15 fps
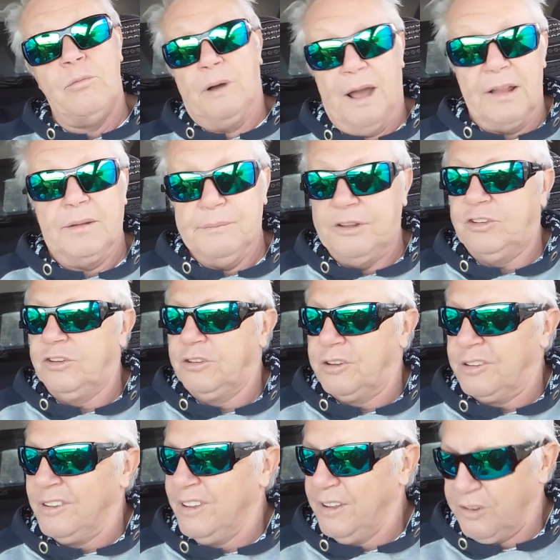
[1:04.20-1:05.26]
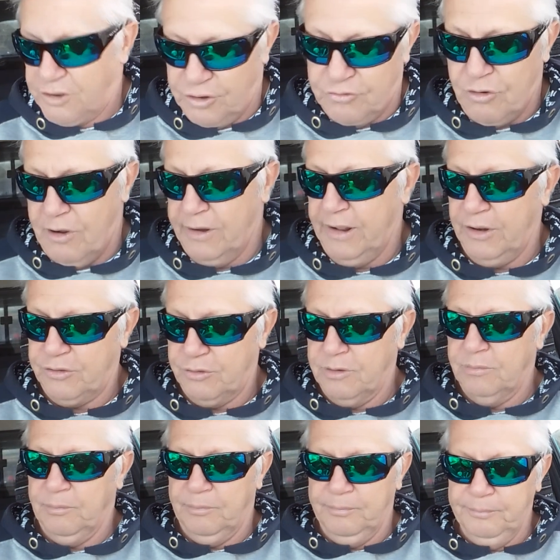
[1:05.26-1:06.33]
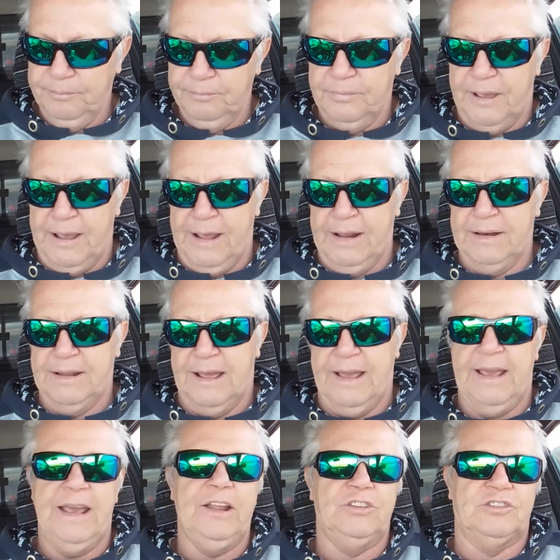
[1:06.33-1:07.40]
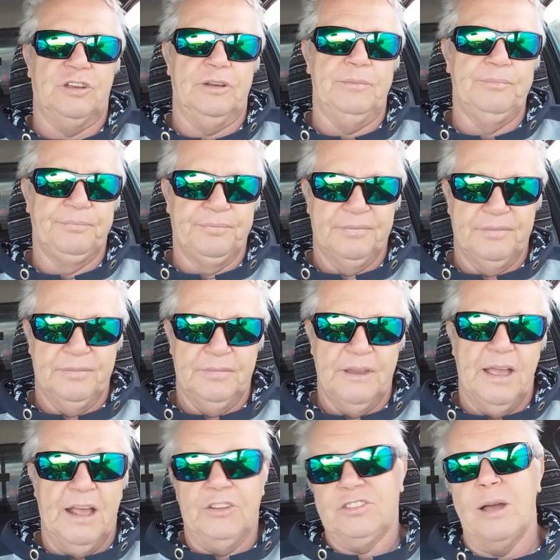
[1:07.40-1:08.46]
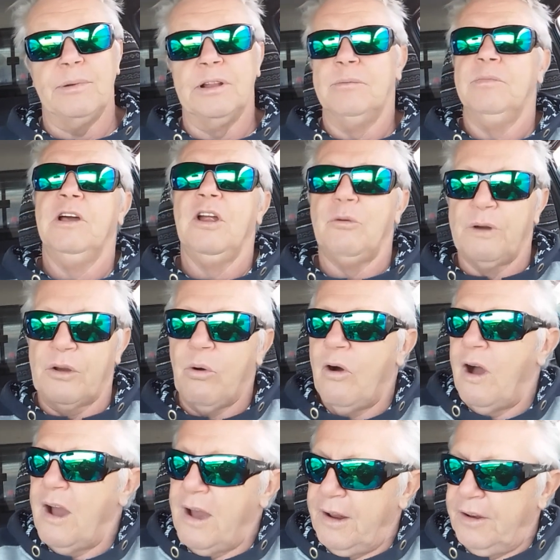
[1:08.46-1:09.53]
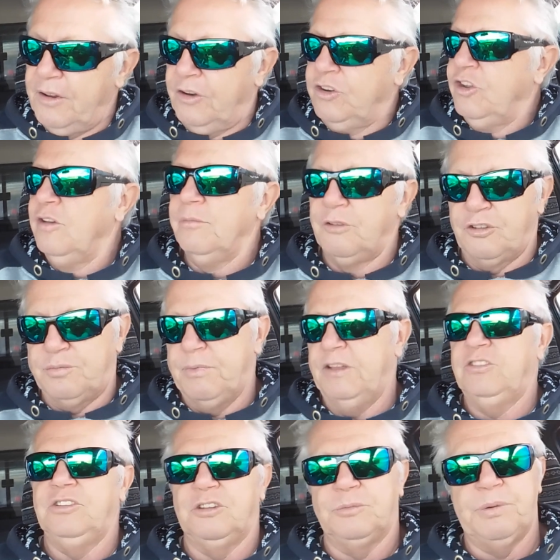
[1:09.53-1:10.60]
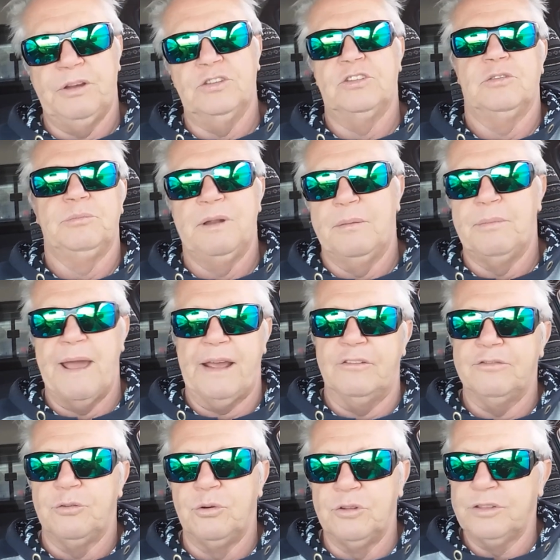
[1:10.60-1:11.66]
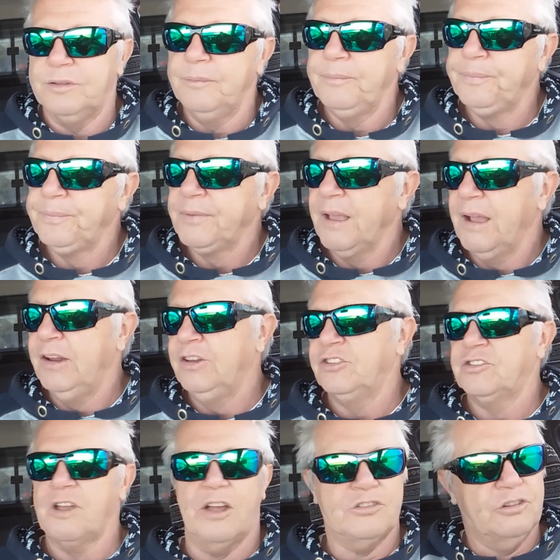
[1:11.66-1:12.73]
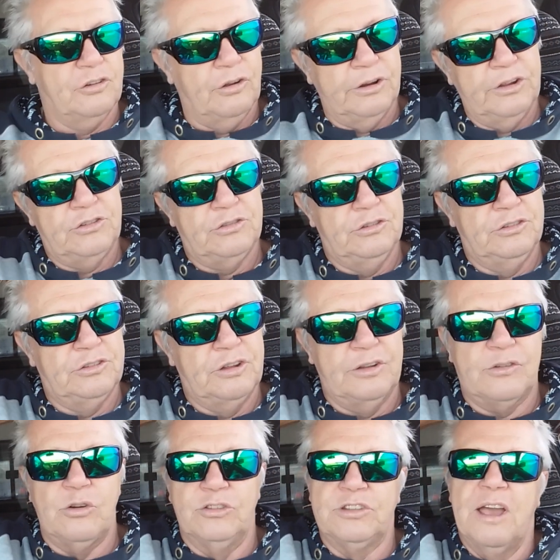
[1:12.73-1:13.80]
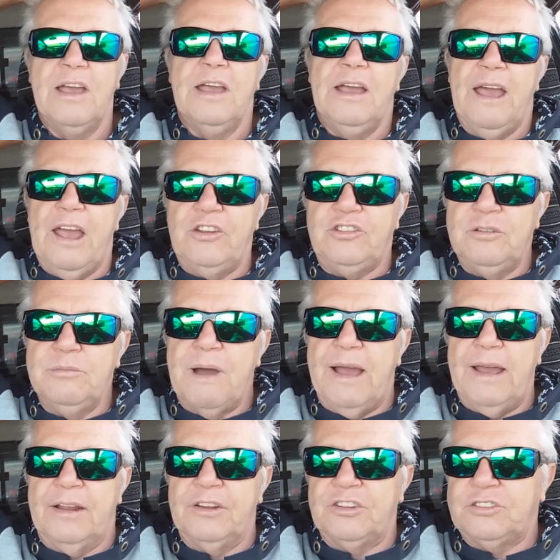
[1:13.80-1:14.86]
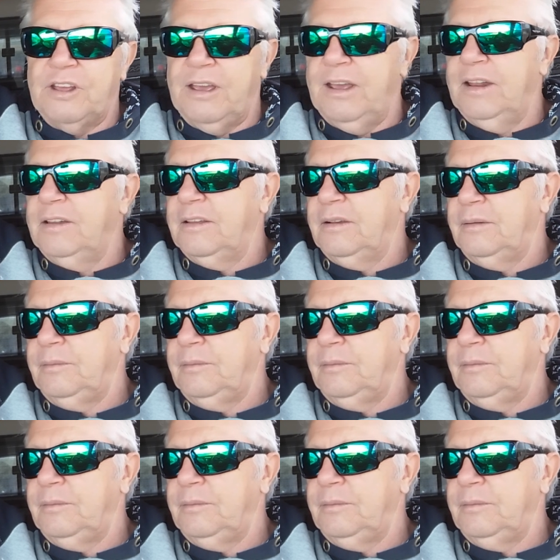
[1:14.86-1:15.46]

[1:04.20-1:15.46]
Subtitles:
all my other messages to try to get through, and answer. And some of them required numerous messages because of a bit of back and forth and discussion on issues. And of course, as you may understand,